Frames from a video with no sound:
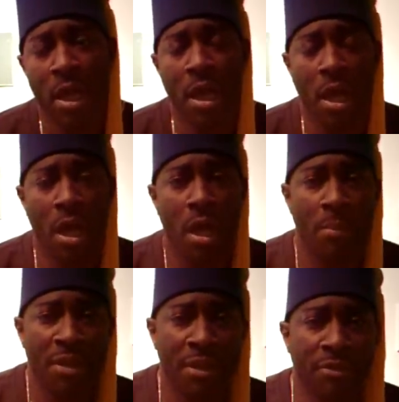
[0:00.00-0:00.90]

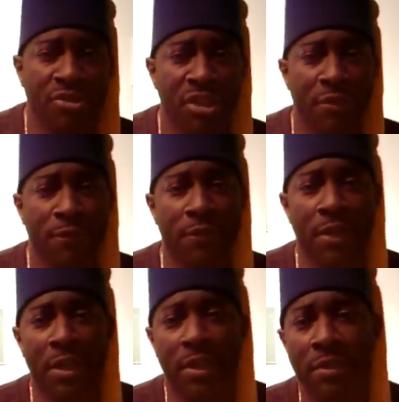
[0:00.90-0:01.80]
I'm here a chief
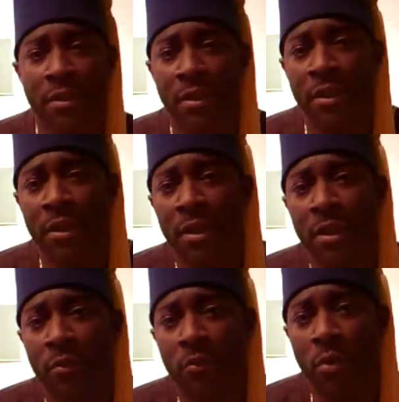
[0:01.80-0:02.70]
in
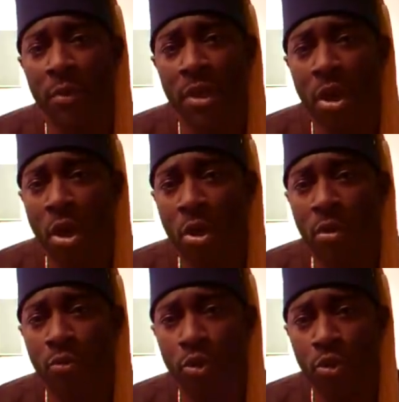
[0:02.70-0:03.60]
what we
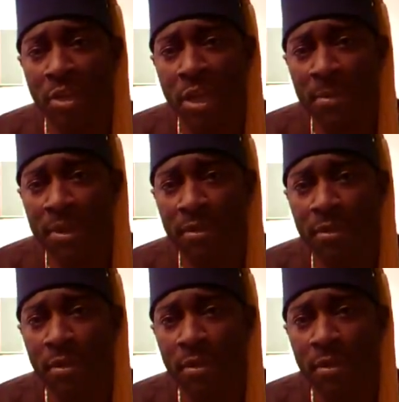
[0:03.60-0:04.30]
call New KEMIT,